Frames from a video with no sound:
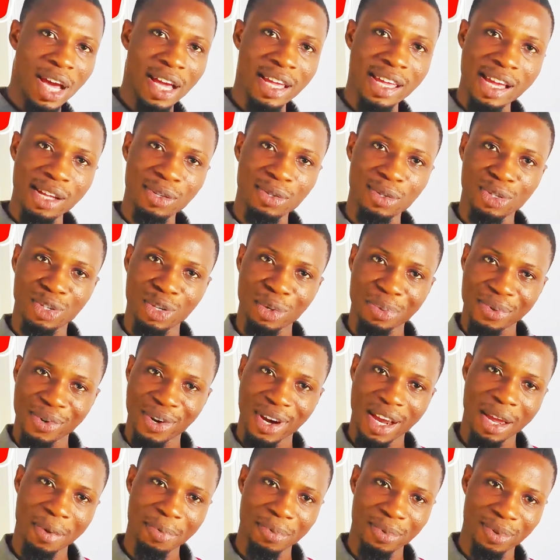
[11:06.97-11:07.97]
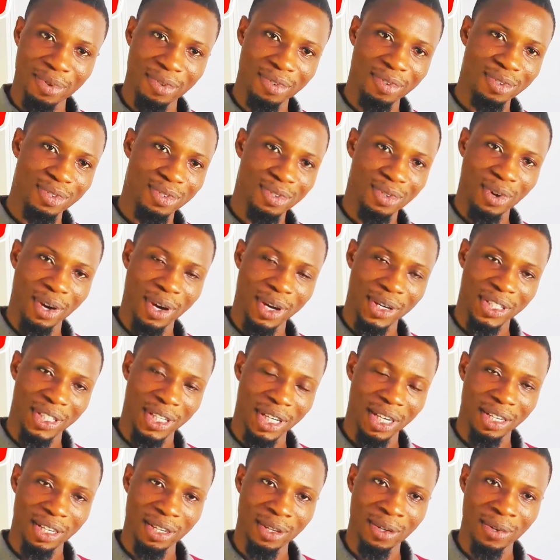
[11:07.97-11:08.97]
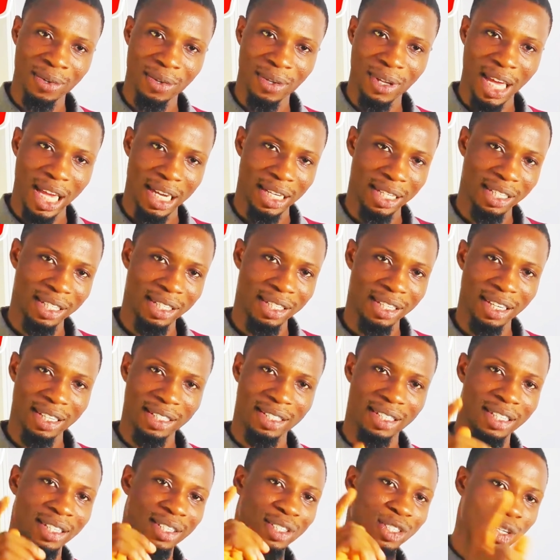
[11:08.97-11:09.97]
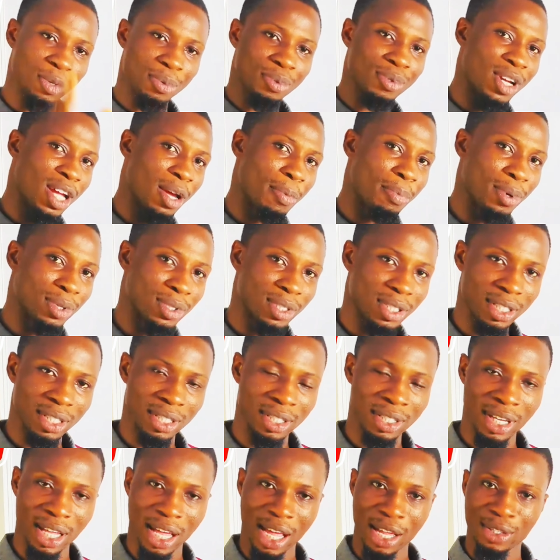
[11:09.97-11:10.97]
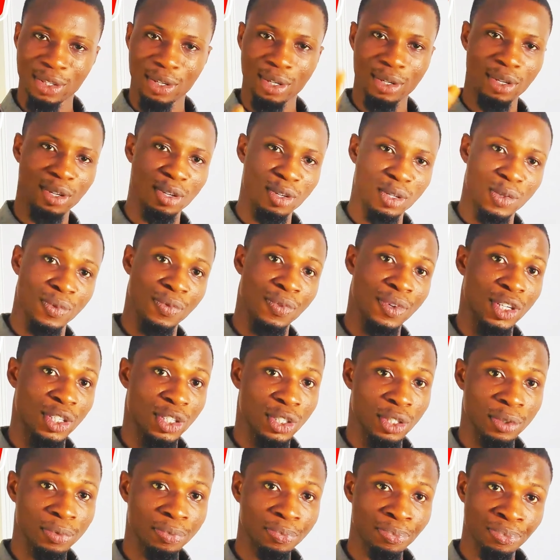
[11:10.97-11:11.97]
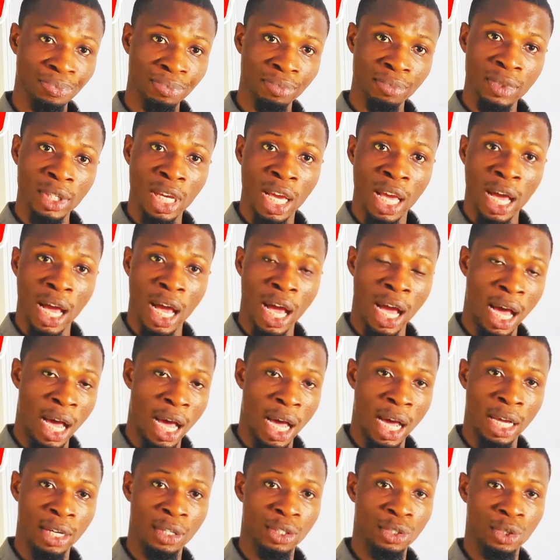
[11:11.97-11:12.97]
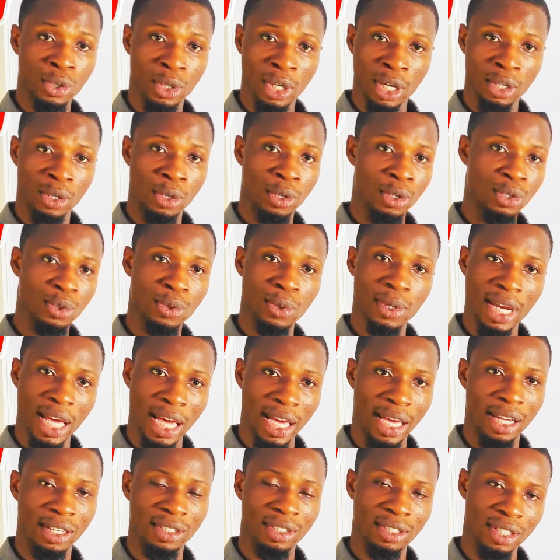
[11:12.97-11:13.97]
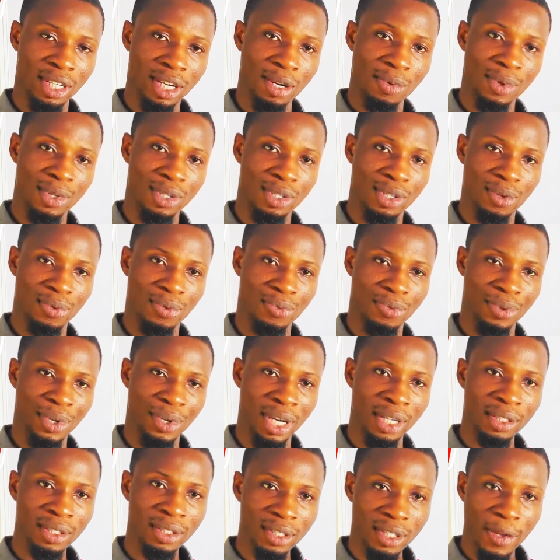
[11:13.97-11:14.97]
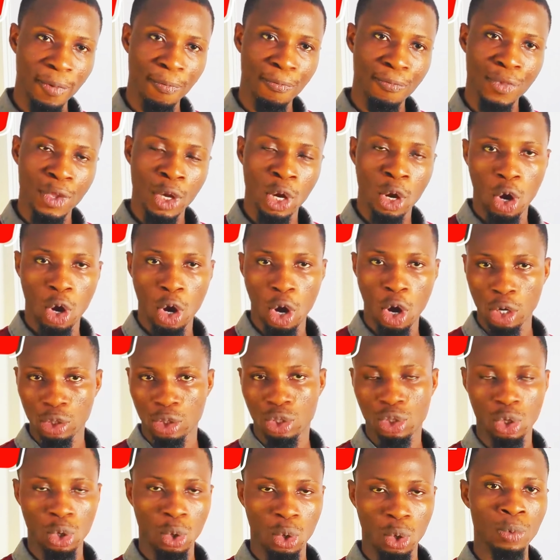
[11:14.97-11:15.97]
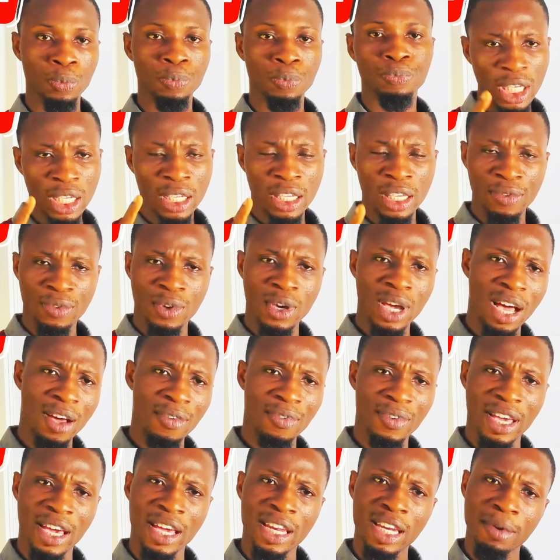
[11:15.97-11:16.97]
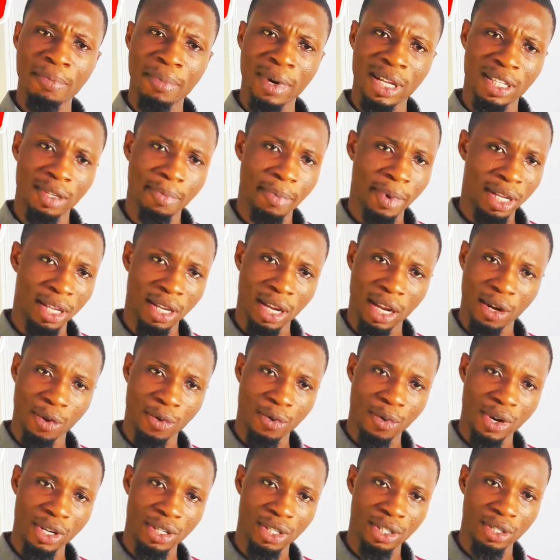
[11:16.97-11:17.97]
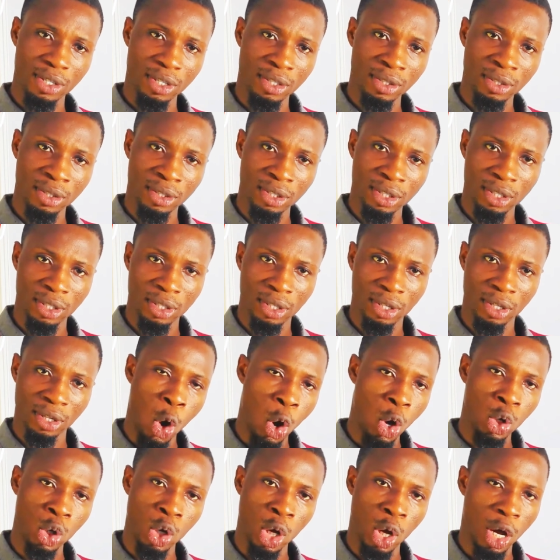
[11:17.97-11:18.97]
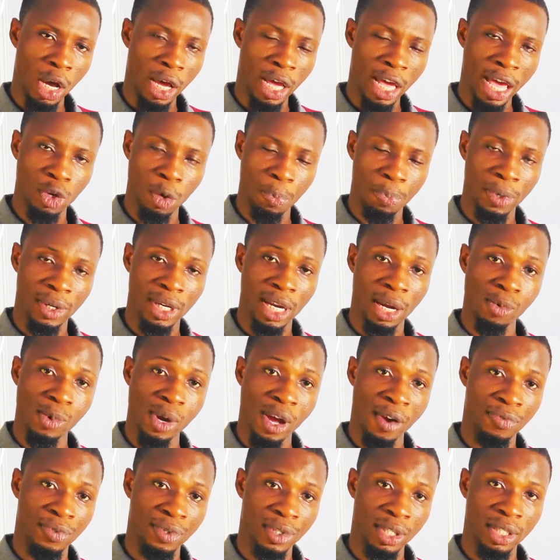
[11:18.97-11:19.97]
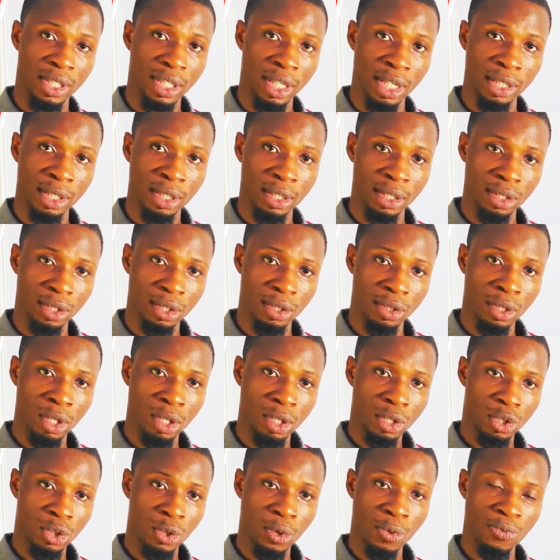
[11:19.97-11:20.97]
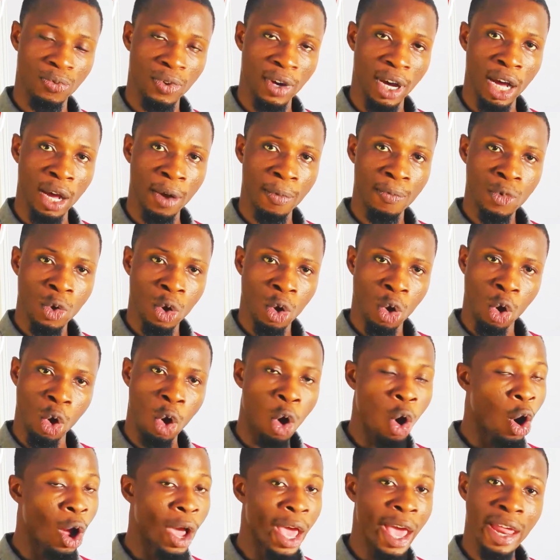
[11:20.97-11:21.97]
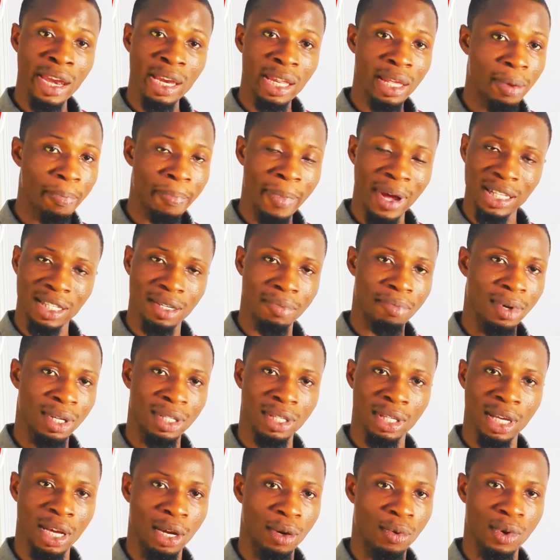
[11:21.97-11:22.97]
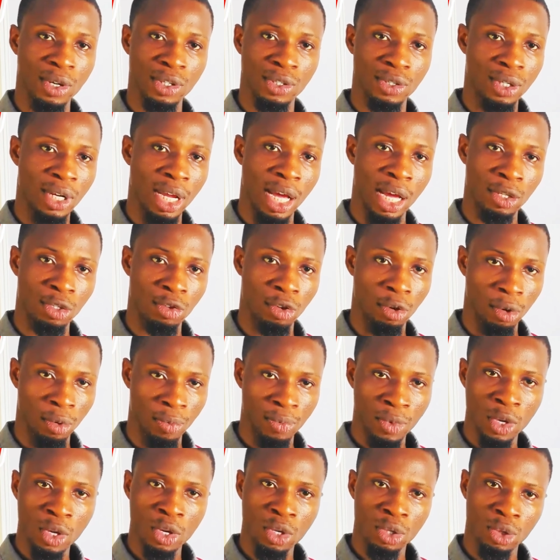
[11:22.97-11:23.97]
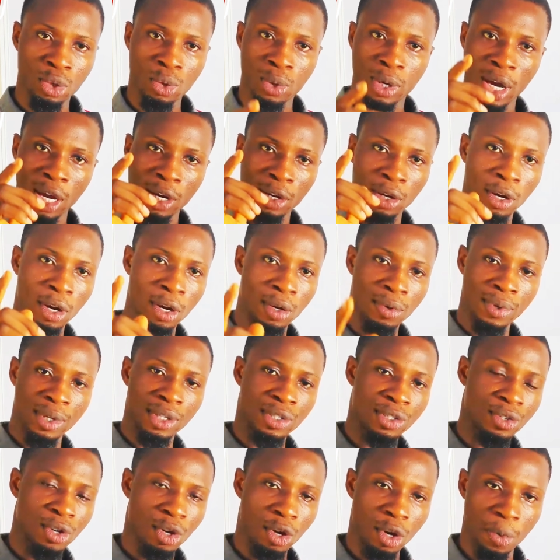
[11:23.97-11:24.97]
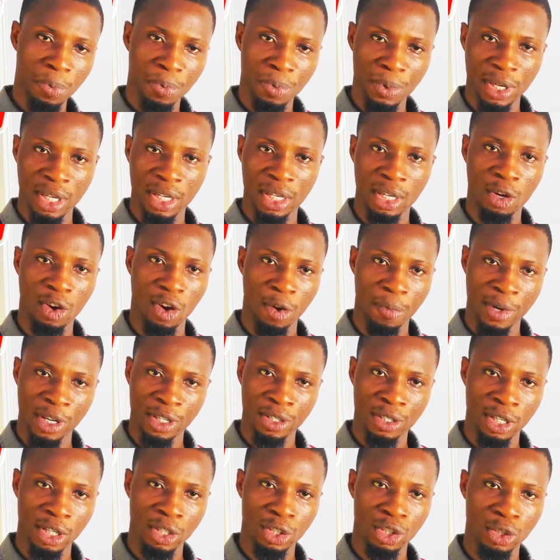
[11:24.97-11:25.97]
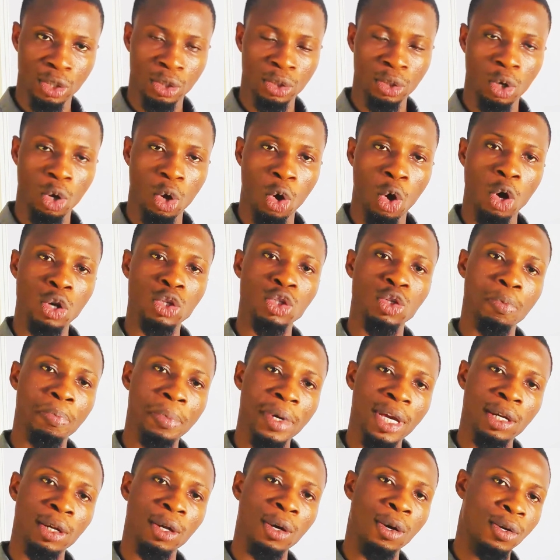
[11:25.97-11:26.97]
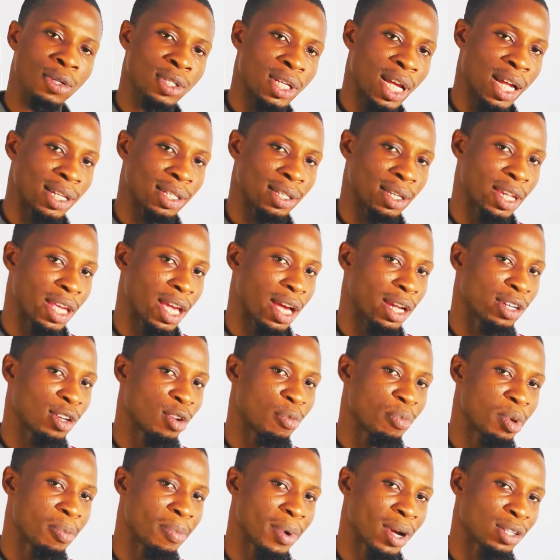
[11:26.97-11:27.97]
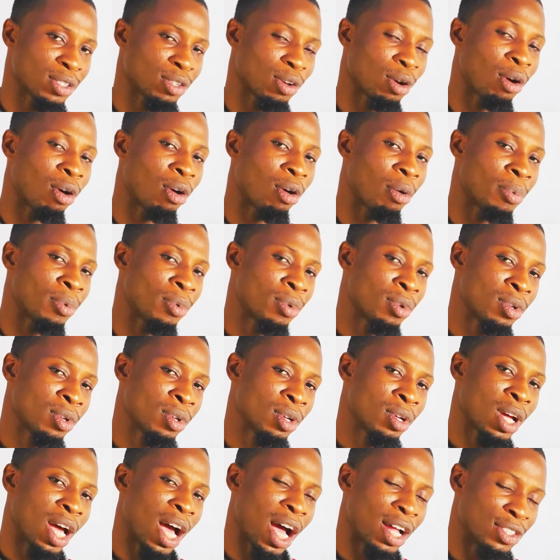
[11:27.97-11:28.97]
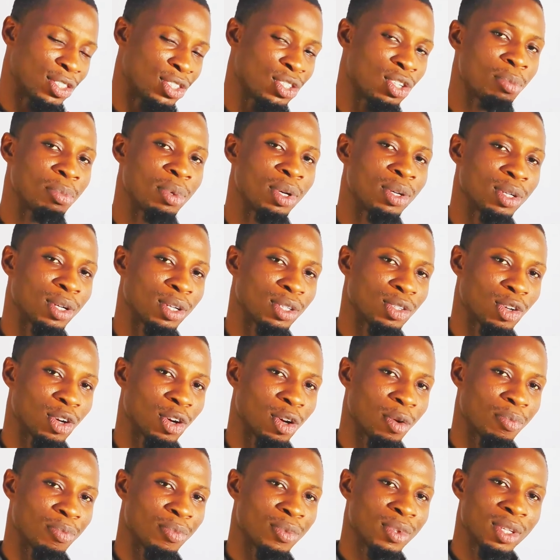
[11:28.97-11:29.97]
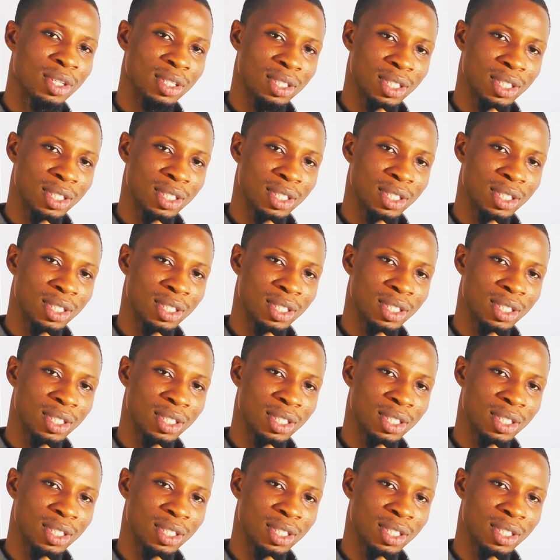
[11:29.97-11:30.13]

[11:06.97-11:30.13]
you are yet to subscribe to our channel, kindly hit the subscribe button and turn on notification. And you can also like and share with your friends. Also, if you have any mathematical questions on topic that we have treated so far, or any mathematical question at all, you can always drop in the comment section, or you mail us at theadeomimathhub@gmail.com.